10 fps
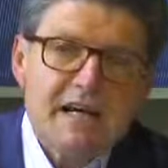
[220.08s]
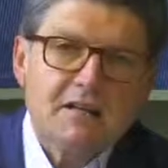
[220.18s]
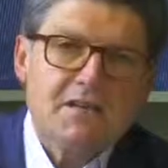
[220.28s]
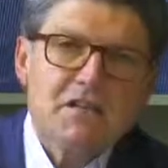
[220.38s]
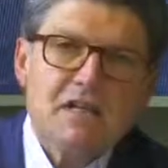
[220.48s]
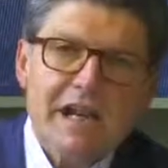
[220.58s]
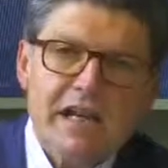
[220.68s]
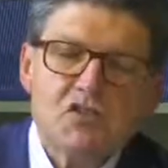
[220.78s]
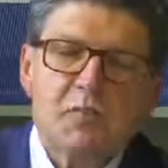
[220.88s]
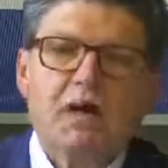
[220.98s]
the
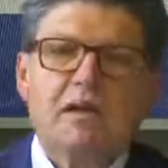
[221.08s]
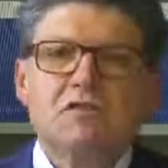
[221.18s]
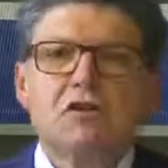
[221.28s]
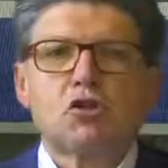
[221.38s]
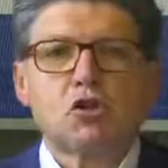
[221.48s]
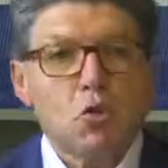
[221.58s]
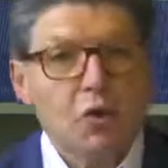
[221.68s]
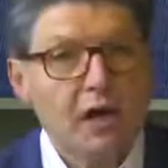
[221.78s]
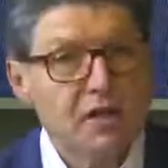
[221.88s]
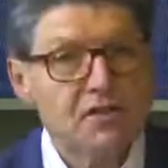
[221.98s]
architects, the
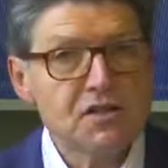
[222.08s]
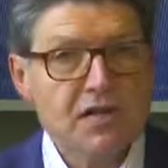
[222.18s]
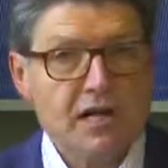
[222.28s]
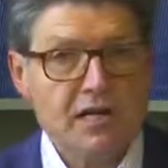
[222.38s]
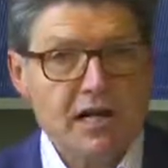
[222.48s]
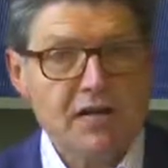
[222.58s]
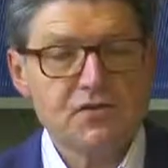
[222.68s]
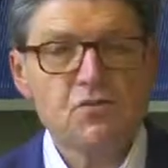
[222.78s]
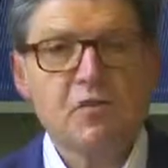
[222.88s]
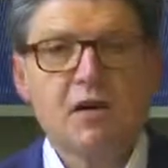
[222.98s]
sculptors,
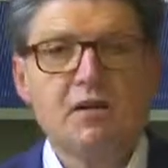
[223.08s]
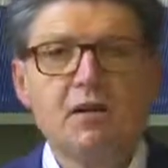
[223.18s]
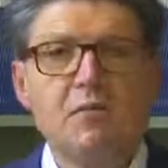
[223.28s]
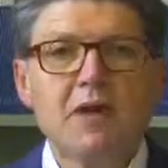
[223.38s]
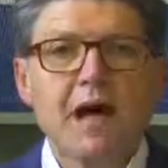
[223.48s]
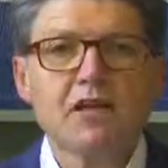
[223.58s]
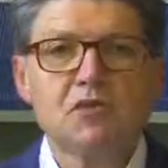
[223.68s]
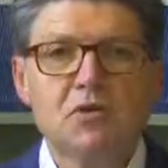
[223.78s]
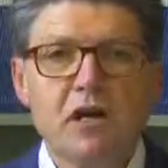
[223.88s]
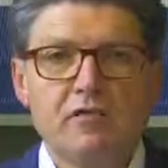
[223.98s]
sought to
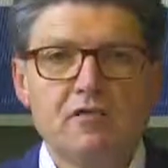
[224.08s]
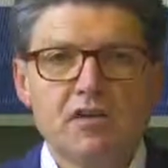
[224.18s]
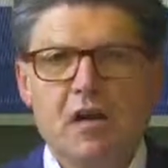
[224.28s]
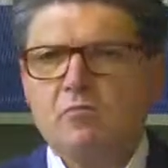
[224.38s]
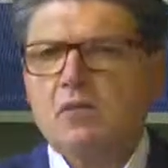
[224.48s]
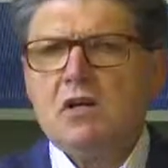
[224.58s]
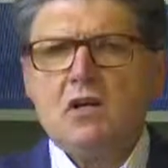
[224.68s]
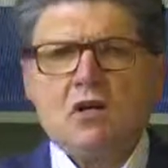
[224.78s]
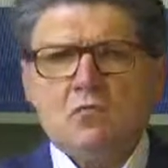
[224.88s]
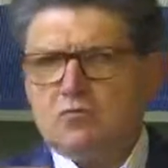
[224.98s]
imitate the ideal
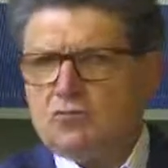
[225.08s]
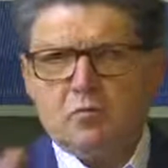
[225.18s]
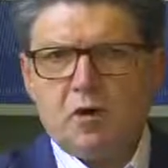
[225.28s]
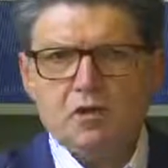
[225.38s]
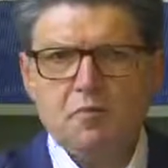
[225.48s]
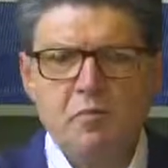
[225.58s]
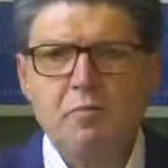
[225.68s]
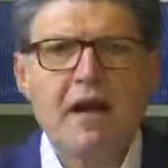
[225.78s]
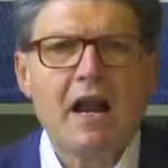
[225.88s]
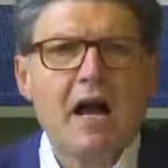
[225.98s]
of ancient
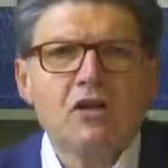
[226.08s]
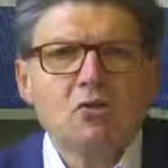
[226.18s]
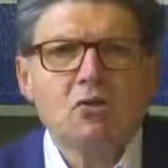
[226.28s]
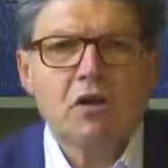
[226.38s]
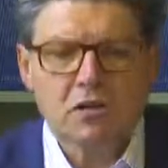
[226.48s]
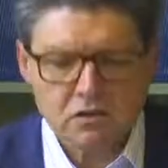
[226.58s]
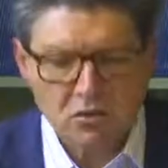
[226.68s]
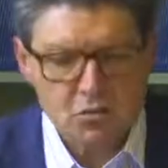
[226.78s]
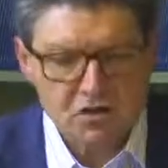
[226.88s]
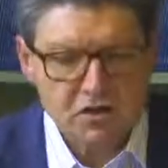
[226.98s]
Greece,
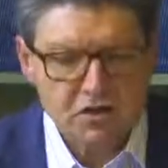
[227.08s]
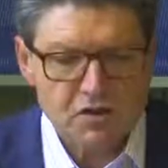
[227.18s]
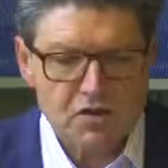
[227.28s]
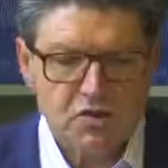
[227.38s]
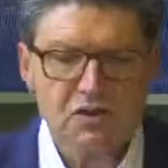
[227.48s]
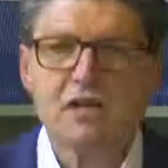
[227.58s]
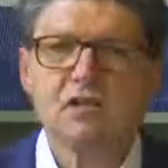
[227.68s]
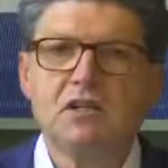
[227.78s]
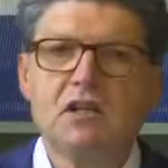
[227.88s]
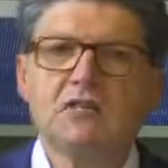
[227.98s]
the Greek
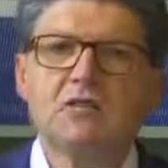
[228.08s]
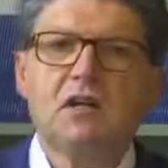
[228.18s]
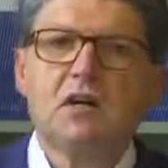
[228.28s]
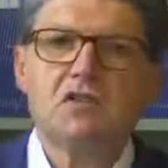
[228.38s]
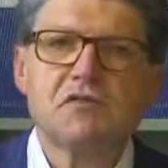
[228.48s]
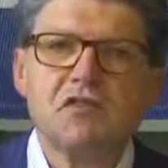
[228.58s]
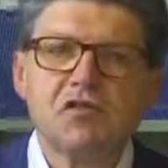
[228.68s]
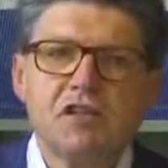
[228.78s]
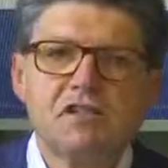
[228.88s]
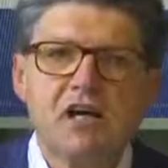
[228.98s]
ideal of beauty. For
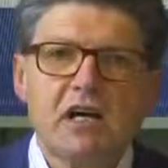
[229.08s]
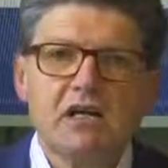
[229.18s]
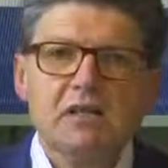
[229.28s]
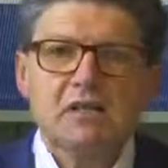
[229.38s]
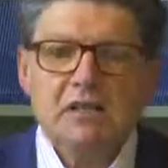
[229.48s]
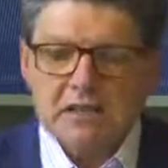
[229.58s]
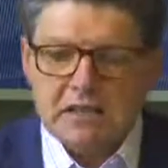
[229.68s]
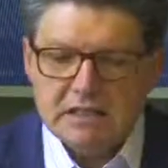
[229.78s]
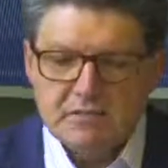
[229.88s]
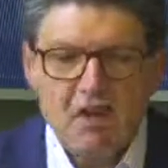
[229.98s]
example, Palladio, the
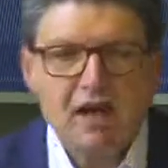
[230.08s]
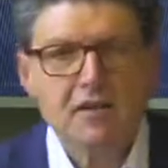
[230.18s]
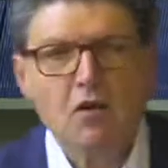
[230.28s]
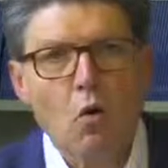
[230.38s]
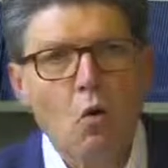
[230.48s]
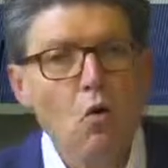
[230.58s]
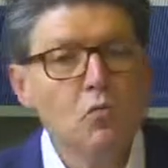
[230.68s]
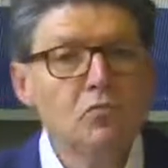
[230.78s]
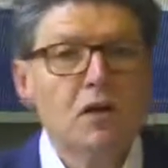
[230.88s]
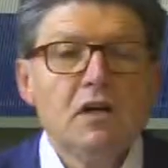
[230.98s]
great Renaissance
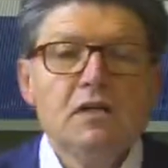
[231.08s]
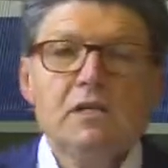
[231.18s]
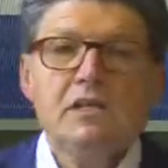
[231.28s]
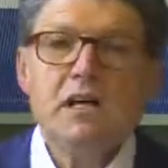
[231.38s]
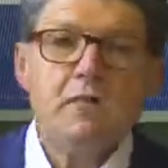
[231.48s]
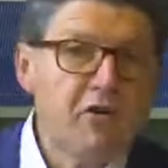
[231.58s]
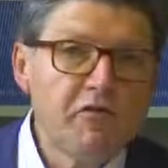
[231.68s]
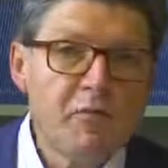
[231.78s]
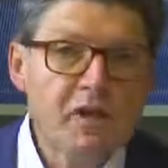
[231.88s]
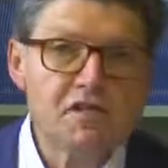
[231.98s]
architect from Vicenza,